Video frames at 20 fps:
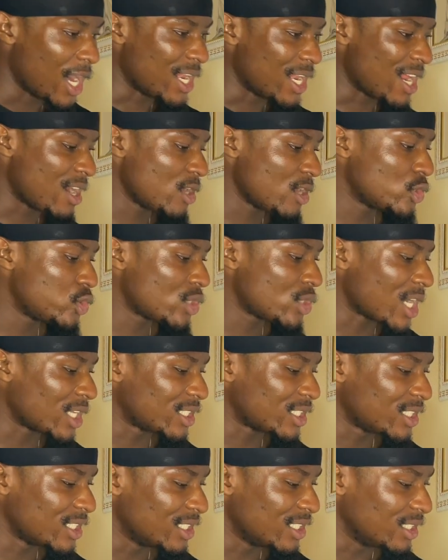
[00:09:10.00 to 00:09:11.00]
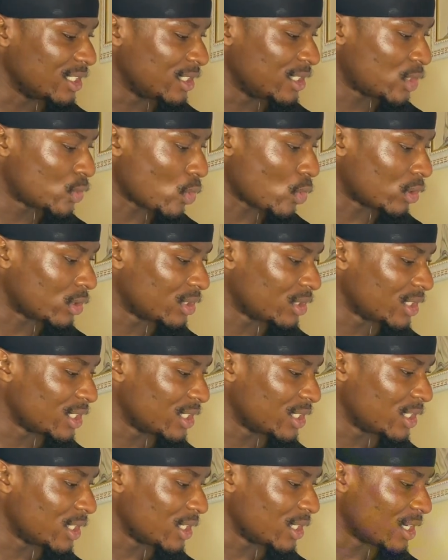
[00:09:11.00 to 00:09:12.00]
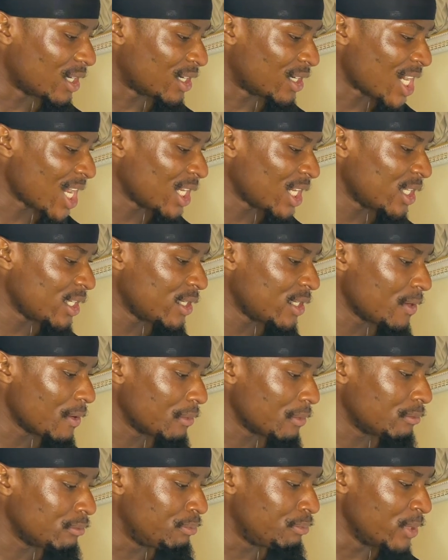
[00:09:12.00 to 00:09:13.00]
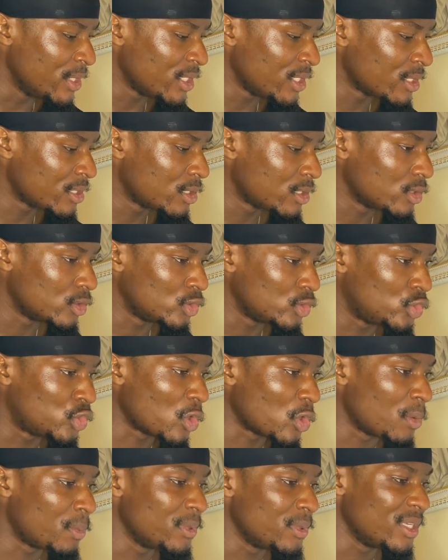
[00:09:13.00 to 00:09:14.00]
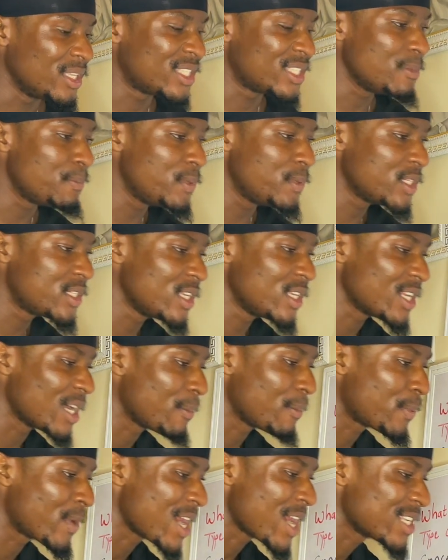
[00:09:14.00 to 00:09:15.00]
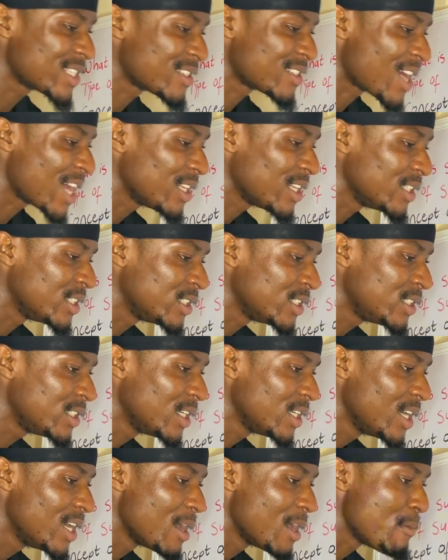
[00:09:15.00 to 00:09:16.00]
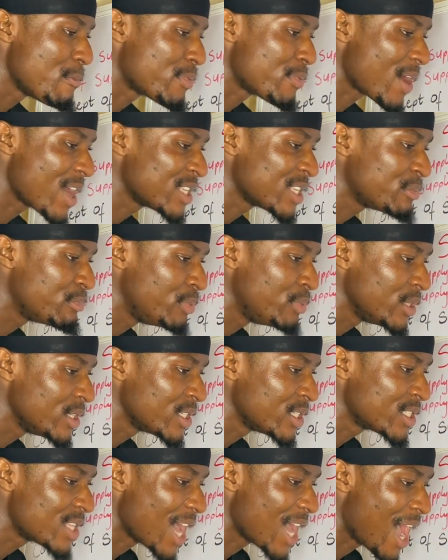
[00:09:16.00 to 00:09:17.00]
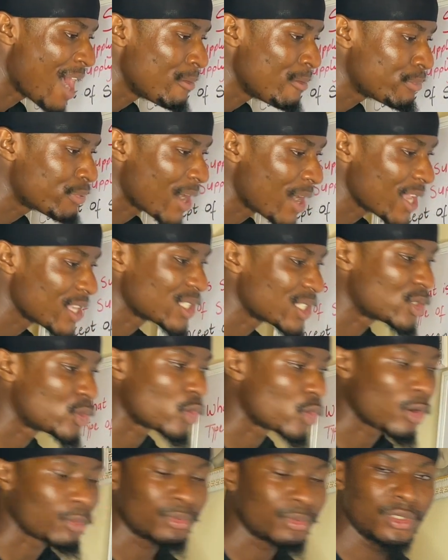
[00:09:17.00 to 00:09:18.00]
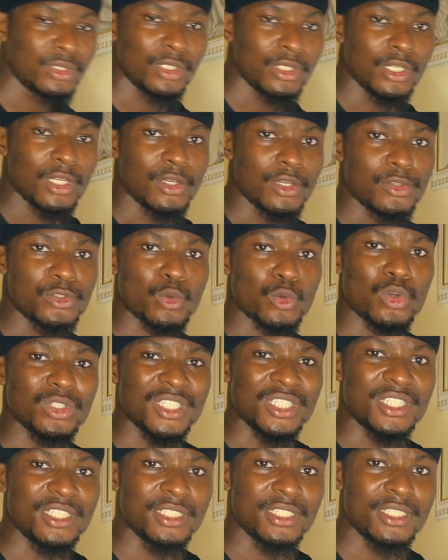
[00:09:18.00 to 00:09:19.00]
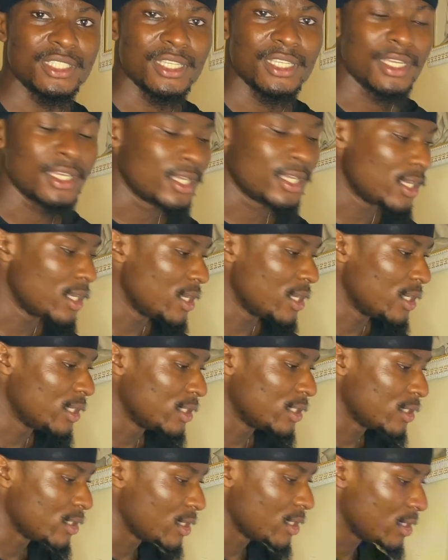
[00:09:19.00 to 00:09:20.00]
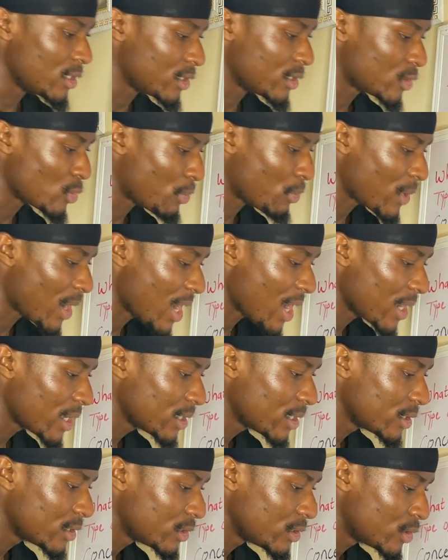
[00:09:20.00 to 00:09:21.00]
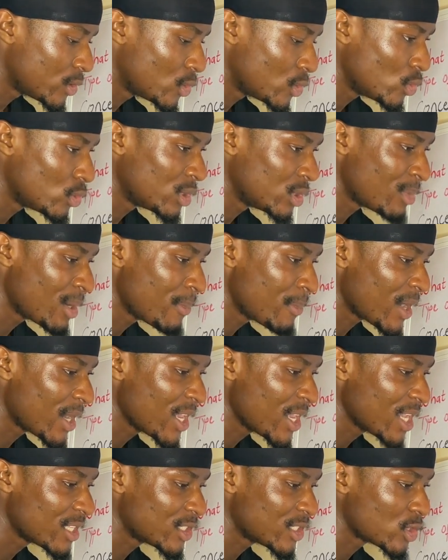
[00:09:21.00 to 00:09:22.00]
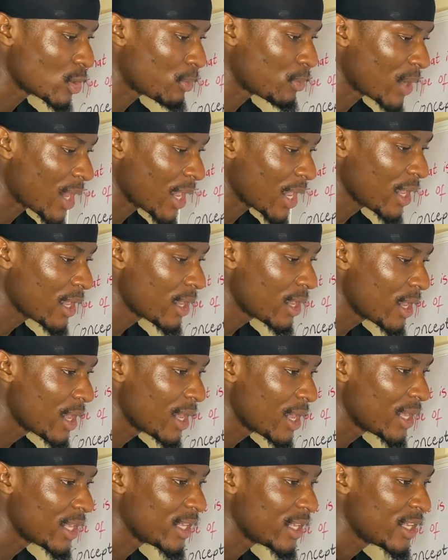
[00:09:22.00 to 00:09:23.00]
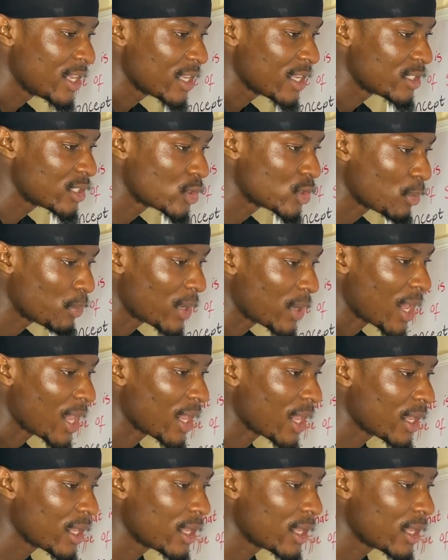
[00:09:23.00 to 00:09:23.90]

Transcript: Now let's look at this one. Rally based drop. It's simply saying that price rallied, price based, and price dropped. So what is it? Supply zone. Remember, here is the supply, here is the supply.